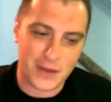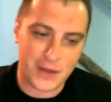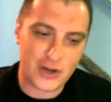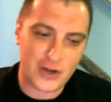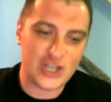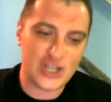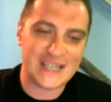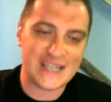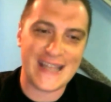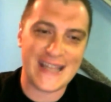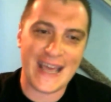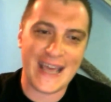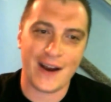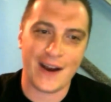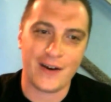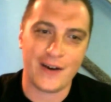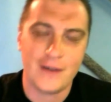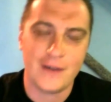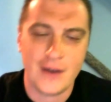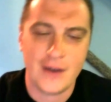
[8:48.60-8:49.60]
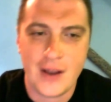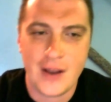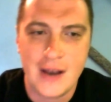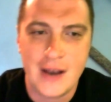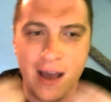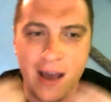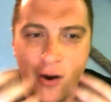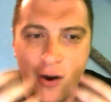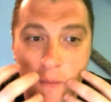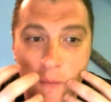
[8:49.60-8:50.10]
just there.
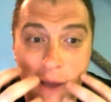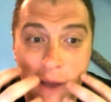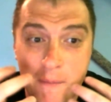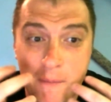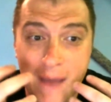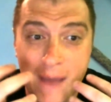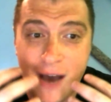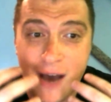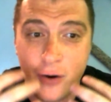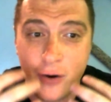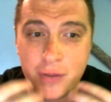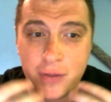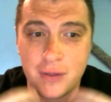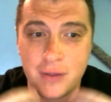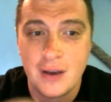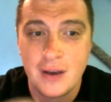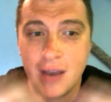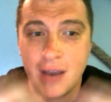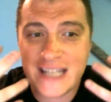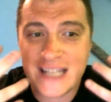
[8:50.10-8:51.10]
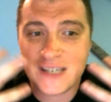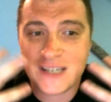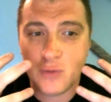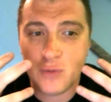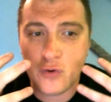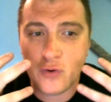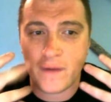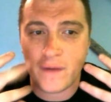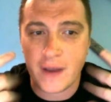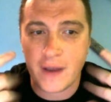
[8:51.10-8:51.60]
Now, my mouth, it's
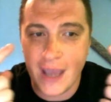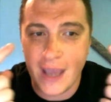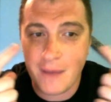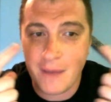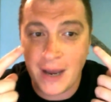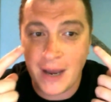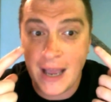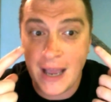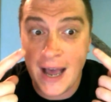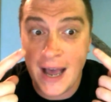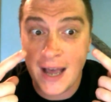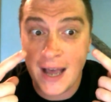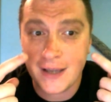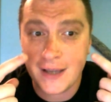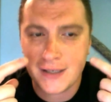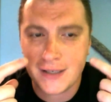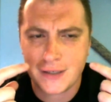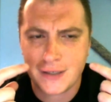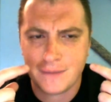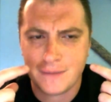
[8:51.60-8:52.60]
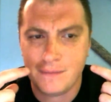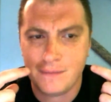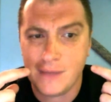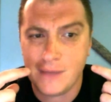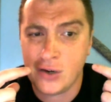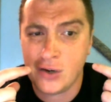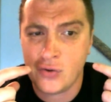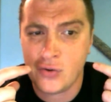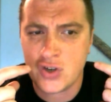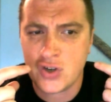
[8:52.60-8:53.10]
moving, and my eyes, you
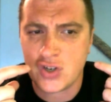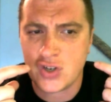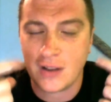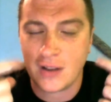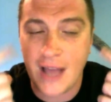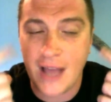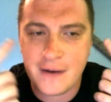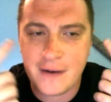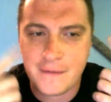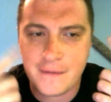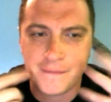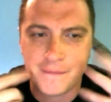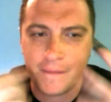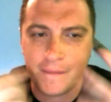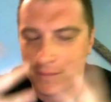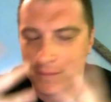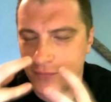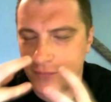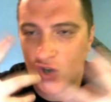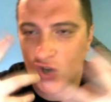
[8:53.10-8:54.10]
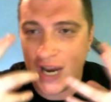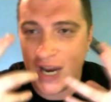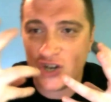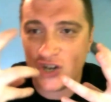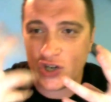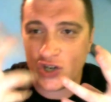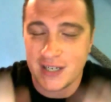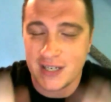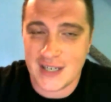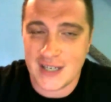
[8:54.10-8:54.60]
know, there's a lot of
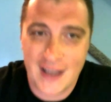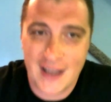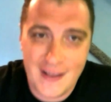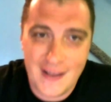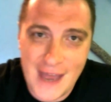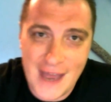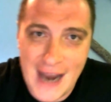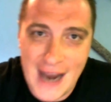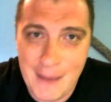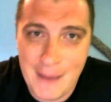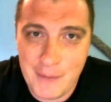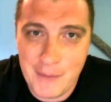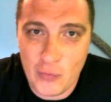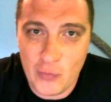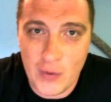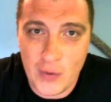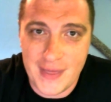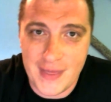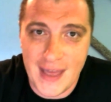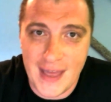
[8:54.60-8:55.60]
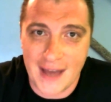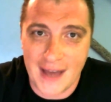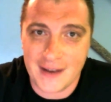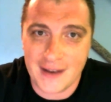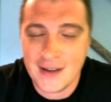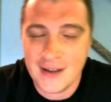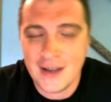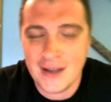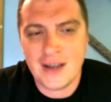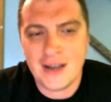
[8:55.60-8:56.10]
changes that happen with that.
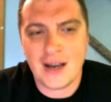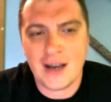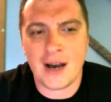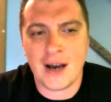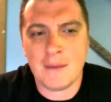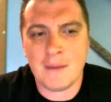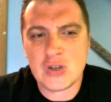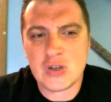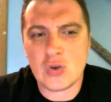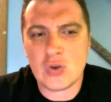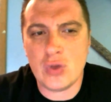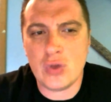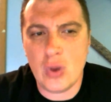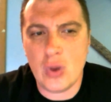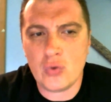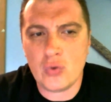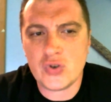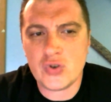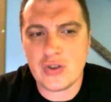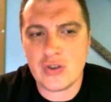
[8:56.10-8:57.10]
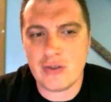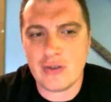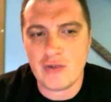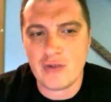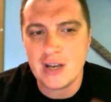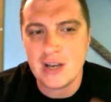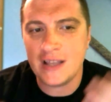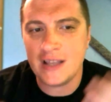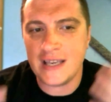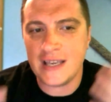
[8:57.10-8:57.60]
So those are the
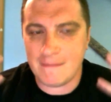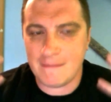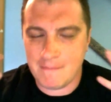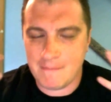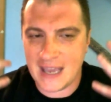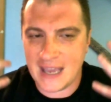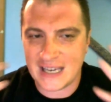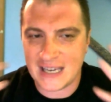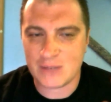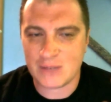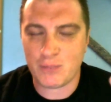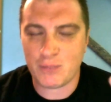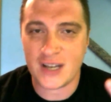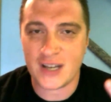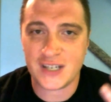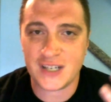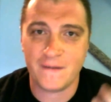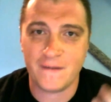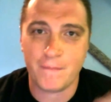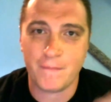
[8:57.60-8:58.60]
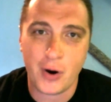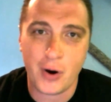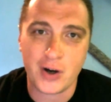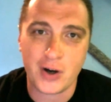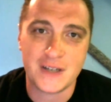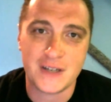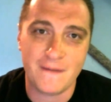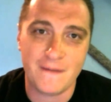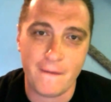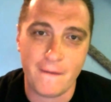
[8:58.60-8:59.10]
really expressive parts
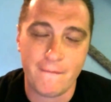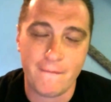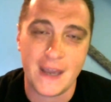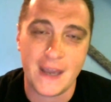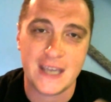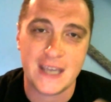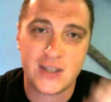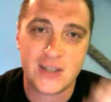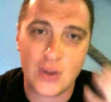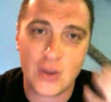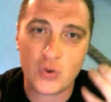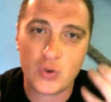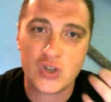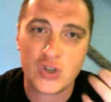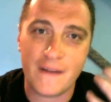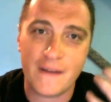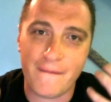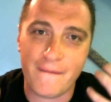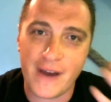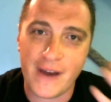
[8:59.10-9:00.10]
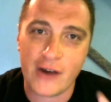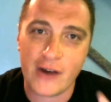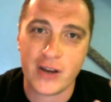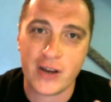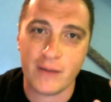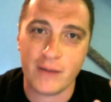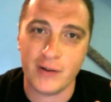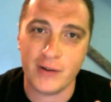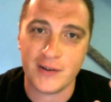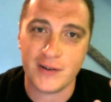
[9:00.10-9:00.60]
of the face. Those are the
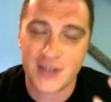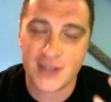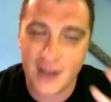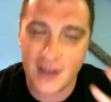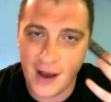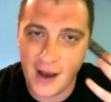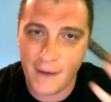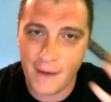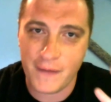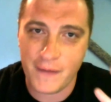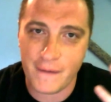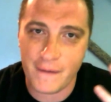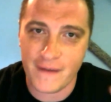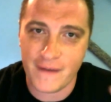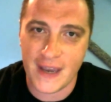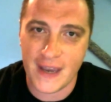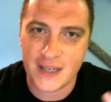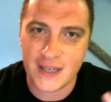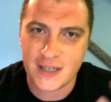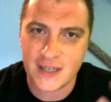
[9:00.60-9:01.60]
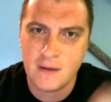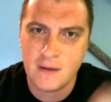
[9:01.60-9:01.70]
variables of the face.